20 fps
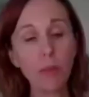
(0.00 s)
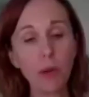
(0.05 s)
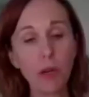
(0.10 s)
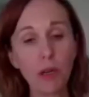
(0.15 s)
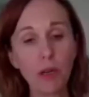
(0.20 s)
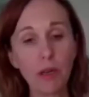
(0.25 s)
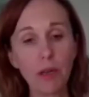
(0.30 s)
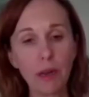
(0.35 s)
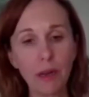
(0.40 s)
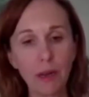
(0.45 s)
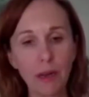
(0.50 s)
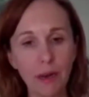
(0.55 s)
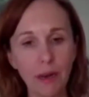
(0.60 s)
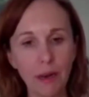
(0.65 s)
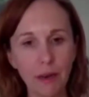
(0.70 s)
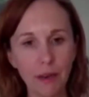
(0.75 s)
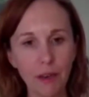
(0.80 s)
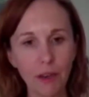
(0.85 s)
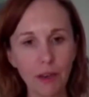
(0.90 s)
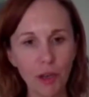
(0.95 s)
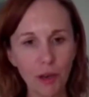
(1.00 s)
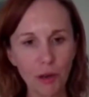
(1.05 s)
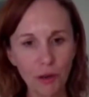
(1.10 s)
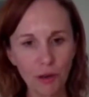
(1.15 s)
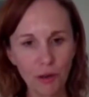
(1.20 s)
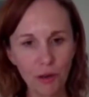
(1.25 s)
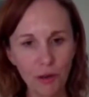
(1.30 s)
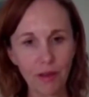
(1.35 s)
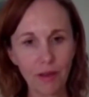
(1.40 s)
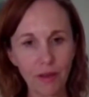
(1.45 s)
music and
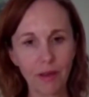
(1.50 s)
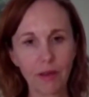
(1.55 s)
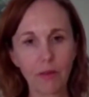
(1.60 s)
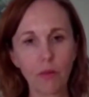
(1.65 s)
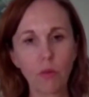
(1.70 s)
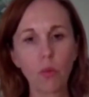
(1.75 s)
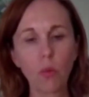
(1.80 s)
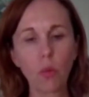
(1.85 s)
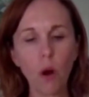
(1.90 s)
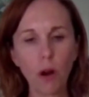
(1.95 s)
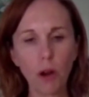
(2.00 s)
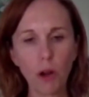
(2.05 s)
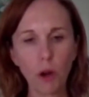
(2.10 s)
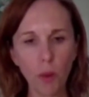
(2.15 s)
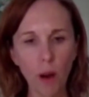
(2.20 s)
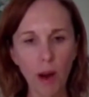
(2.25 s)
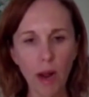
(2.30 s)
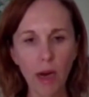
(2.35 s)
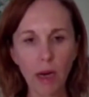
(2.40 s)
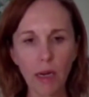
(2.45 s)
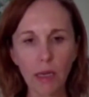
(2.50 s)
choose what you're